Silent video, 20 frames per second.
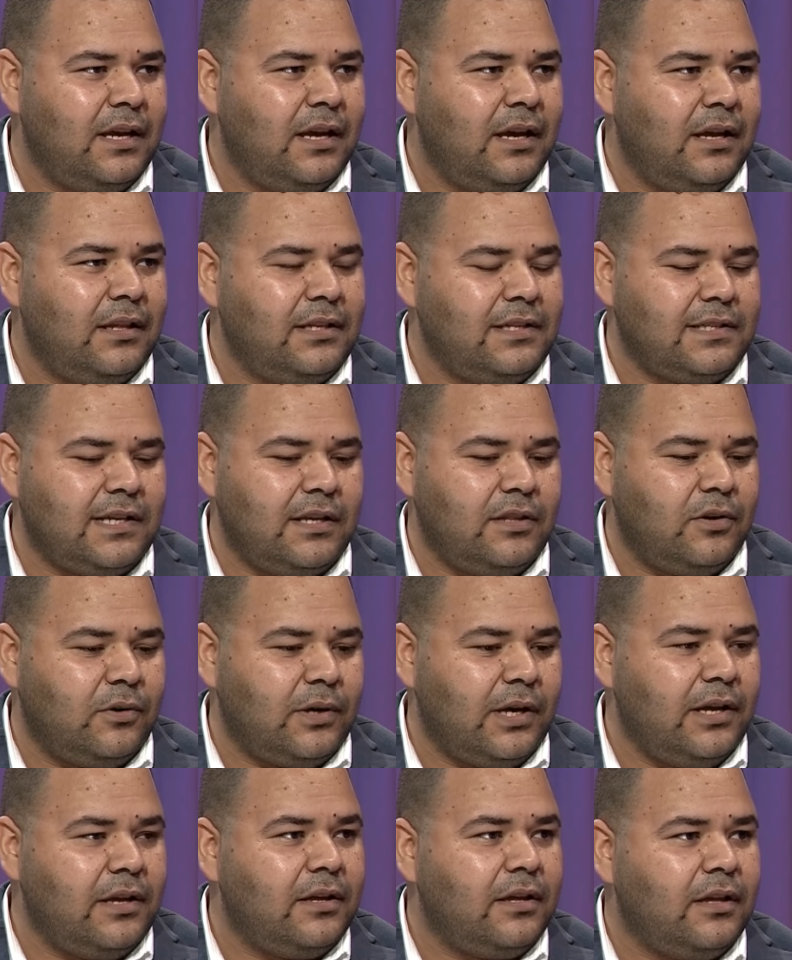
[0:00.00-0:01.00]
And he said,
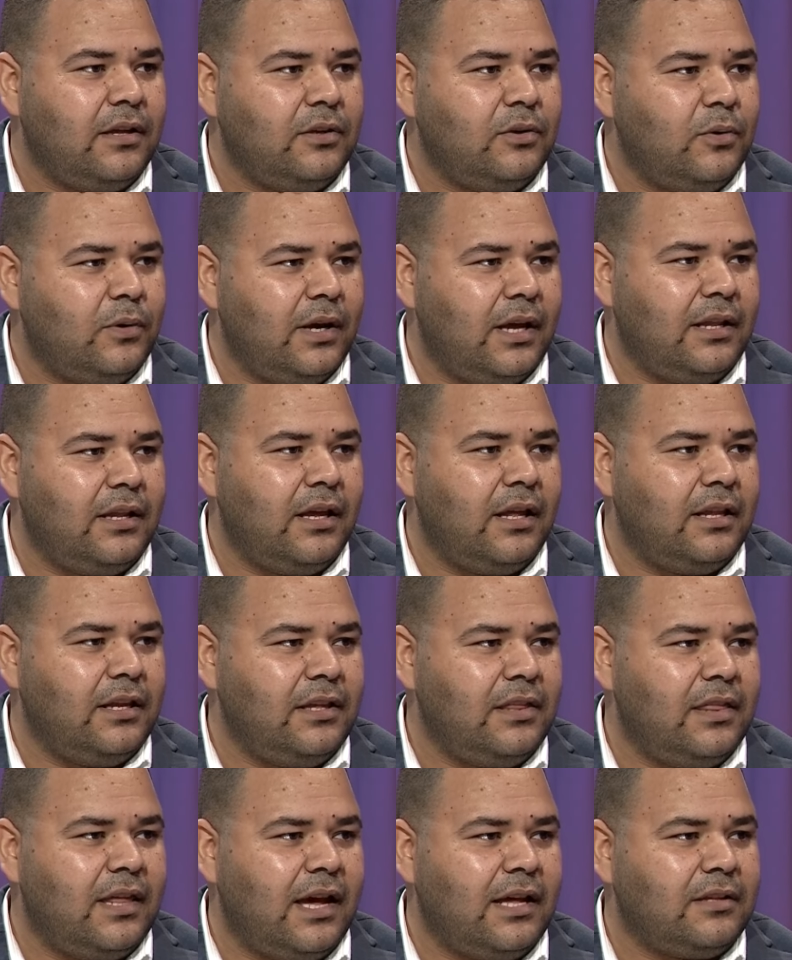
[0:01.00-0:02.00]
okay, you're gonna
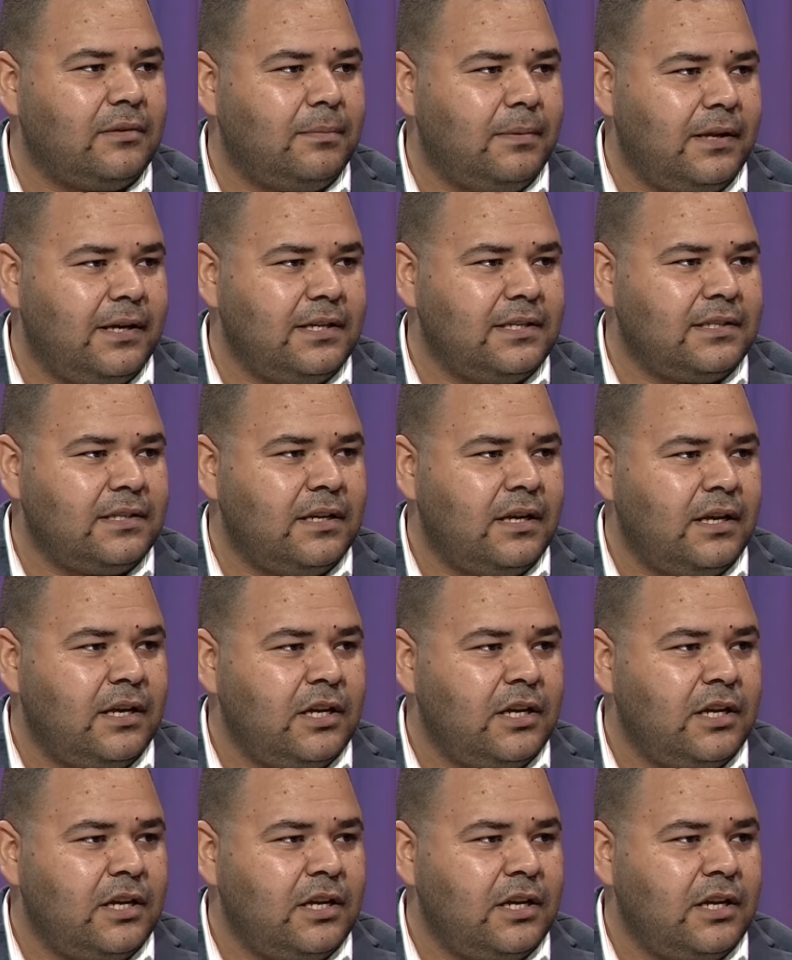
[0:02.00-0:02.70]
lead that place.